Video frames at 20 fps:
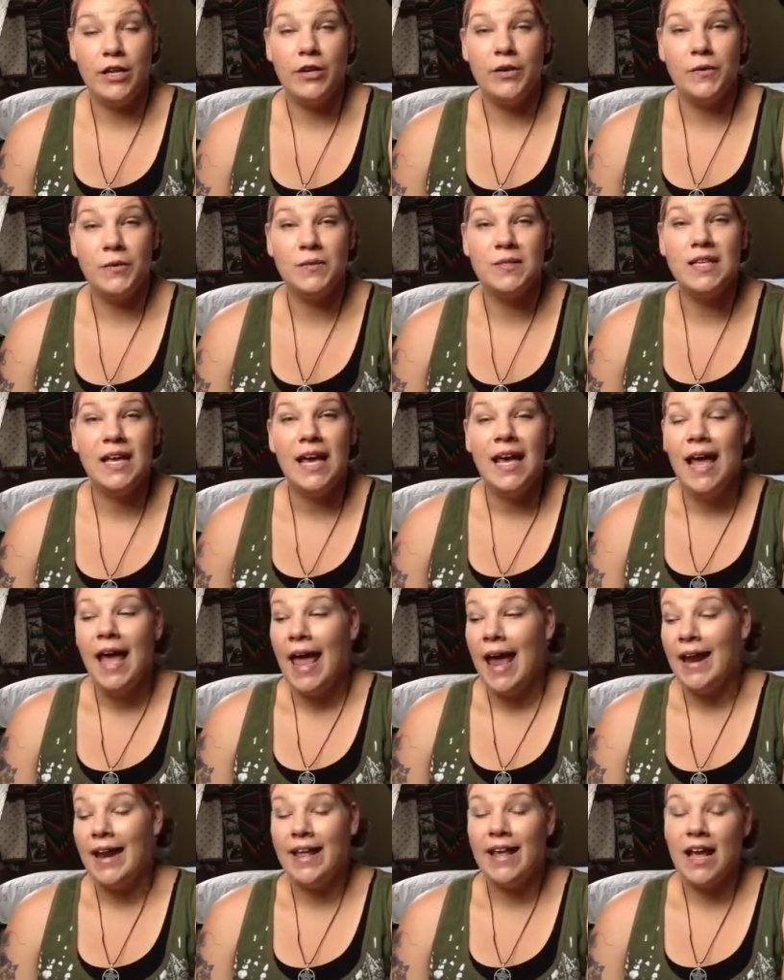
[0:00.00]
use,
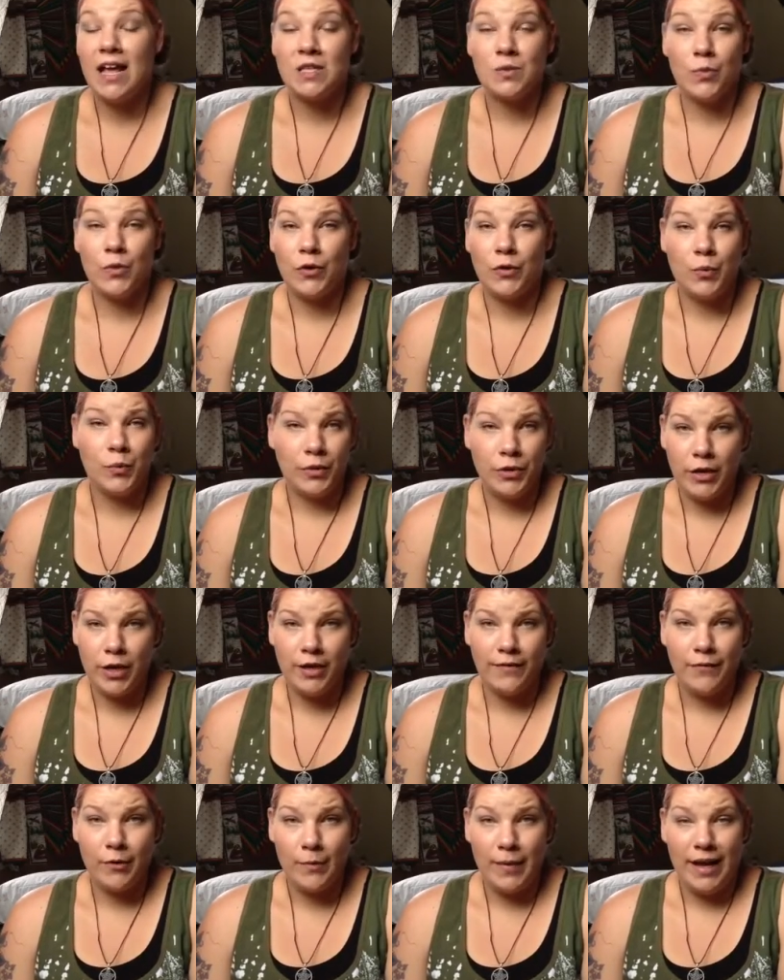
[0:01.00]
and it has worked really
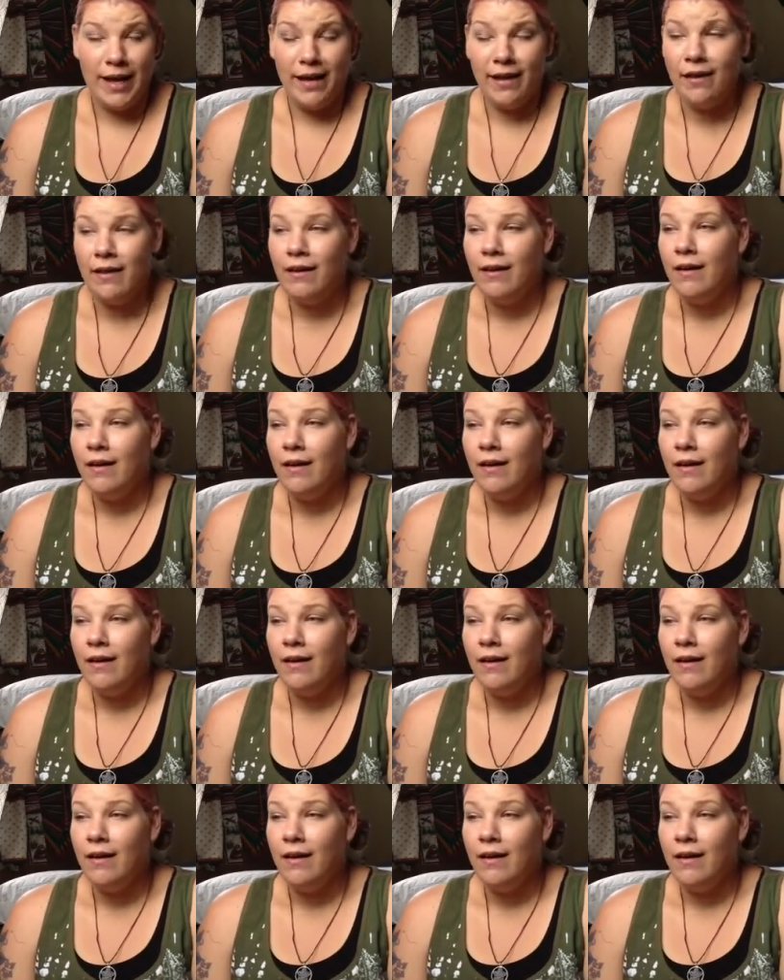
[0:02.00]
good for me.